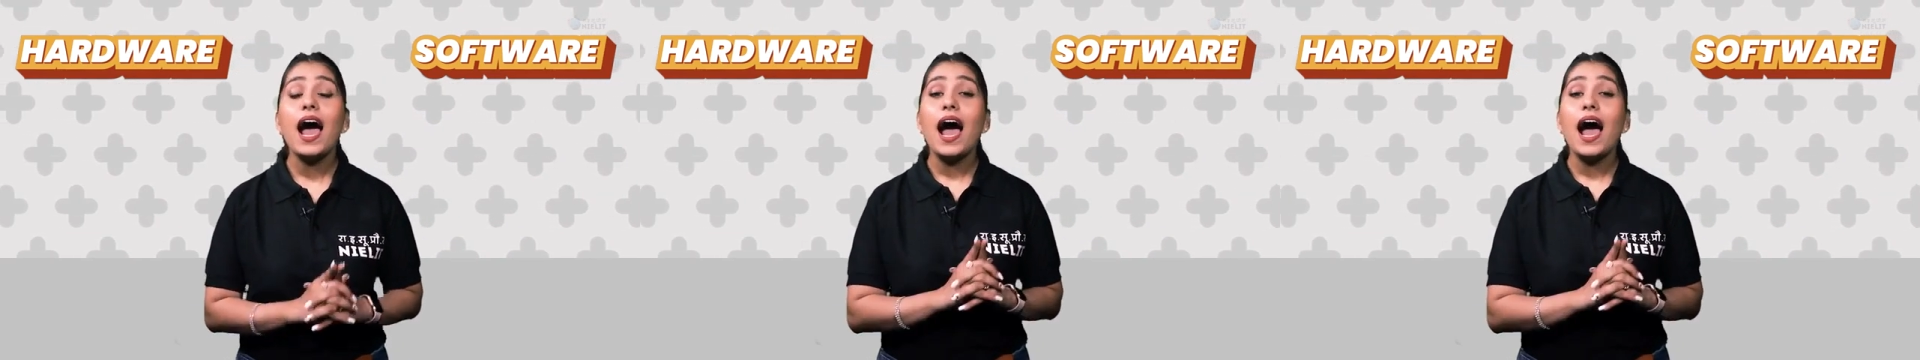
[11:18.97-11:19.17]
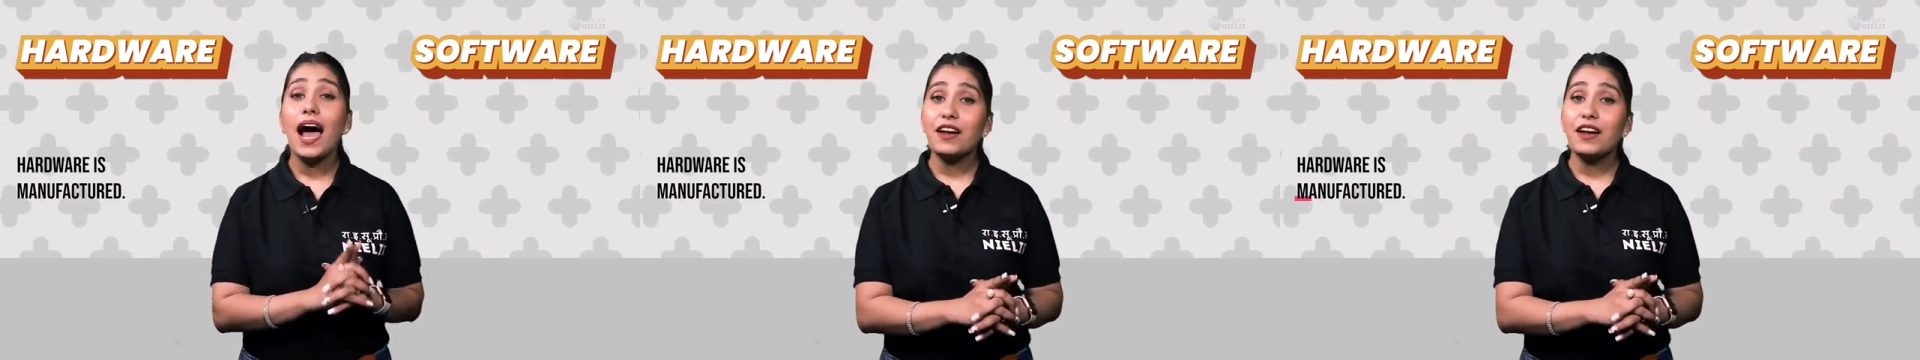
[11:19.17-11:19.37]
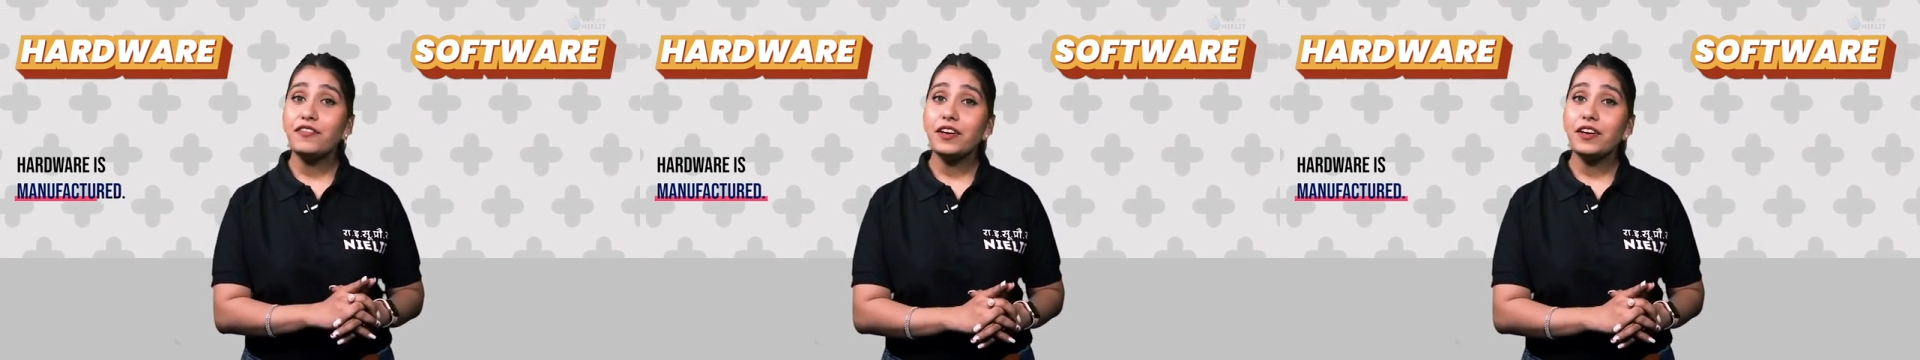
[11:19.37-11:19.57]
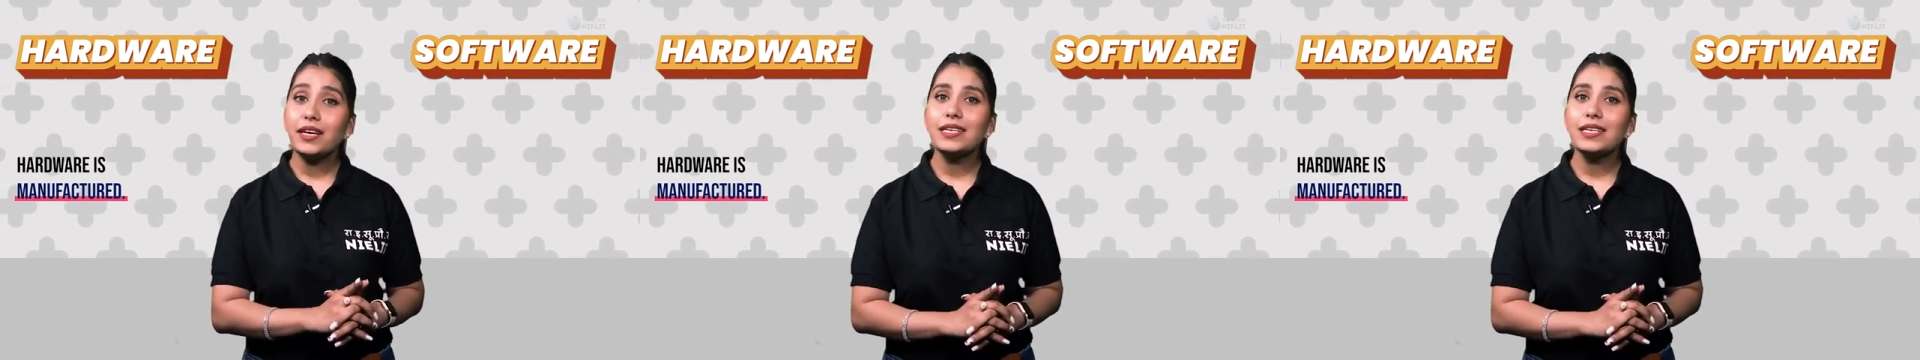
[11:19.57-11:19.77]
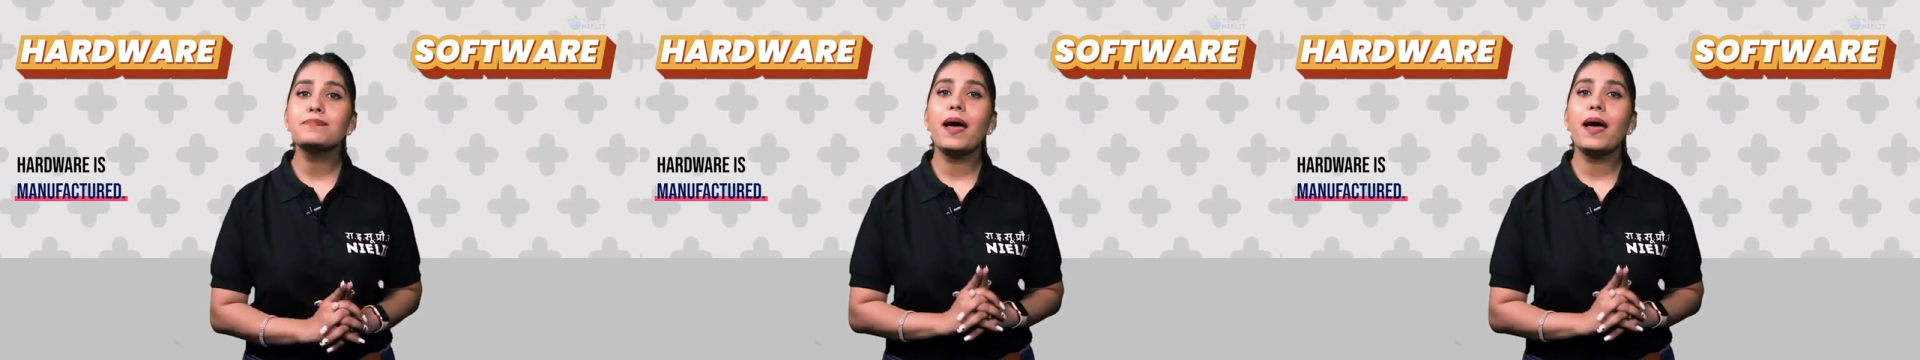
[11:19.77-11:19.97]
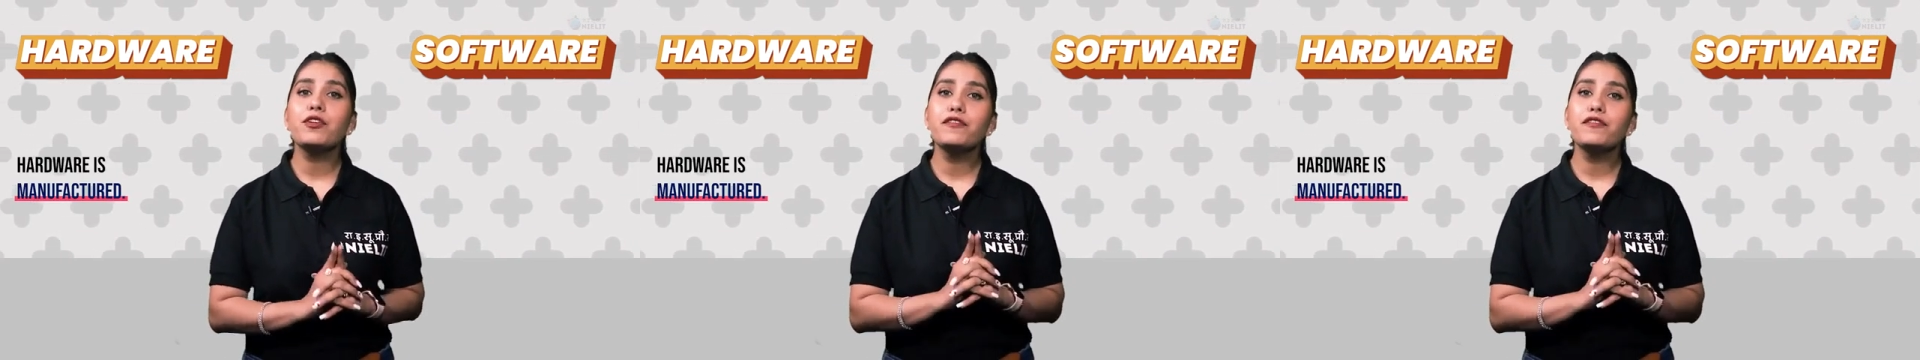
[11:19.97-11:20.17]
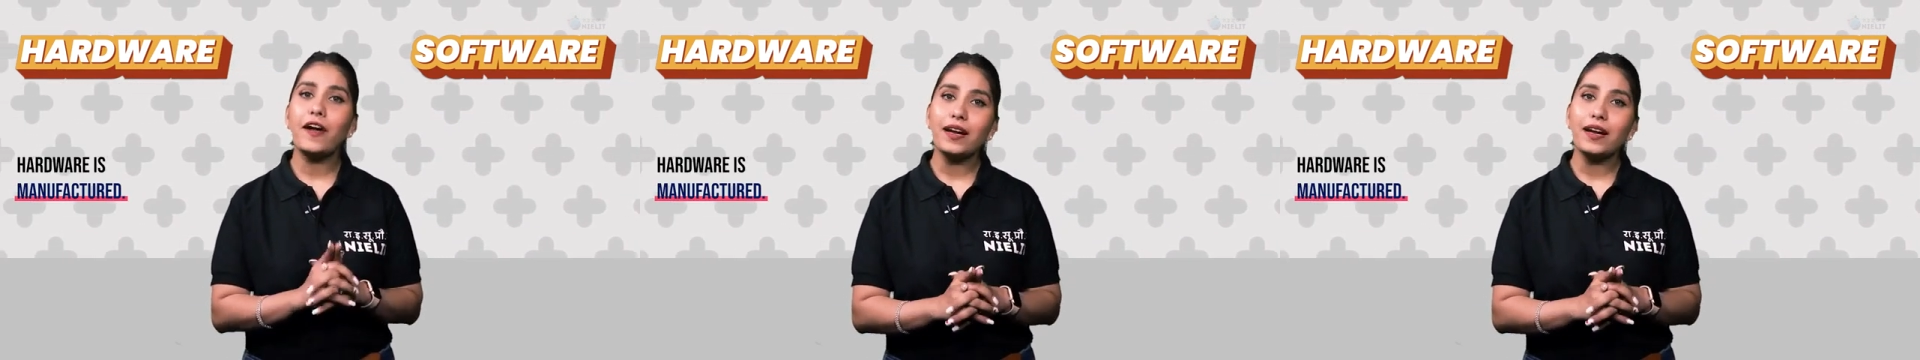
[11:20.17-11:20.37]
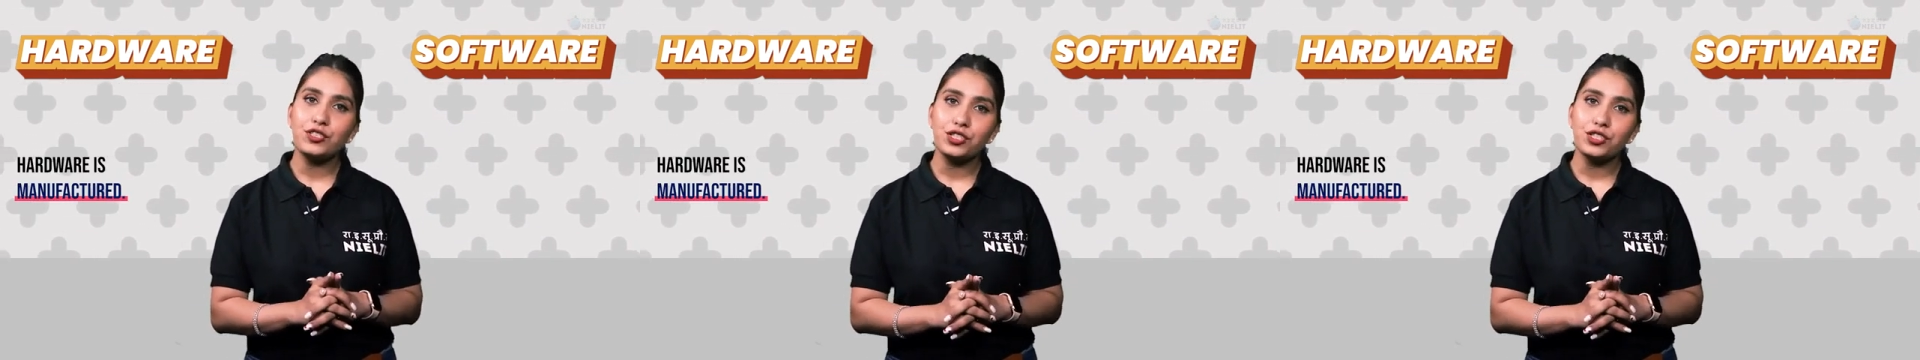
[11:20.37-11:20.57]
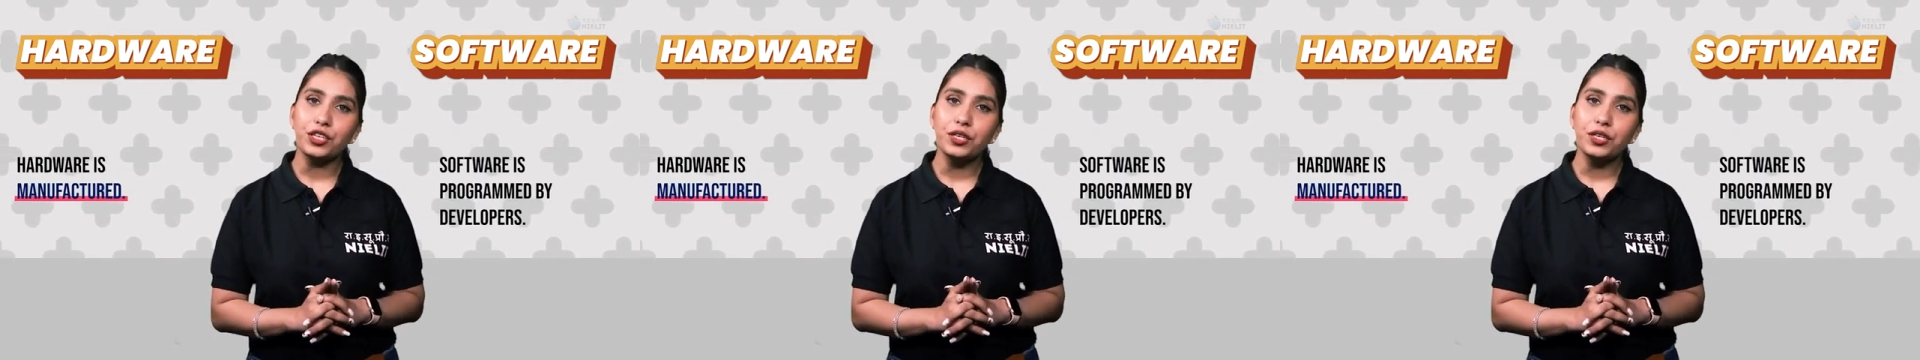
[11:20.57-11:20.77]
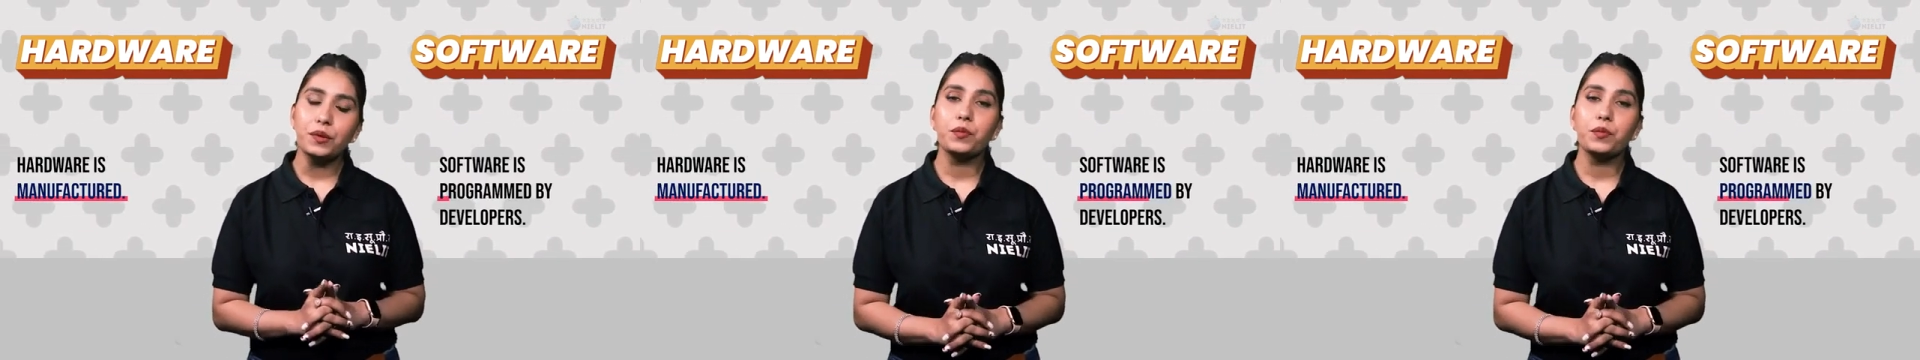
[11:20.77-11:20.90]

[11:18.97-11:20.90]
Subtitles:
Hardware is manufactured,